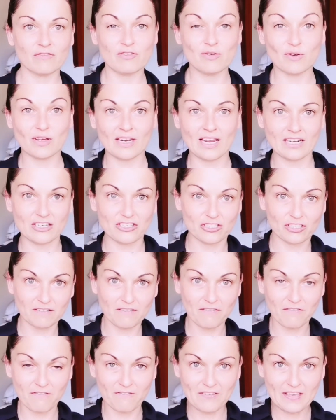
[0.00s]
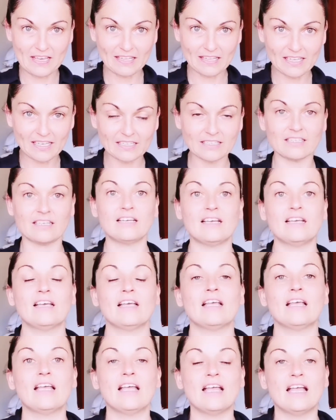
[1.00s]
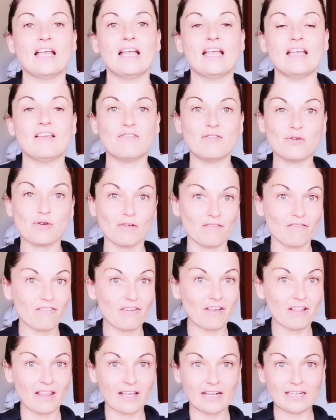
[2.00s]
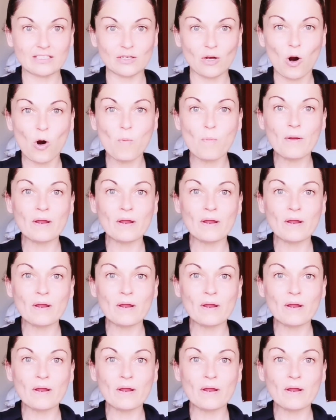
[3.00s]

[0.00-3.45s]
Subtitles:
if you can actually feel it, if you can feel like it's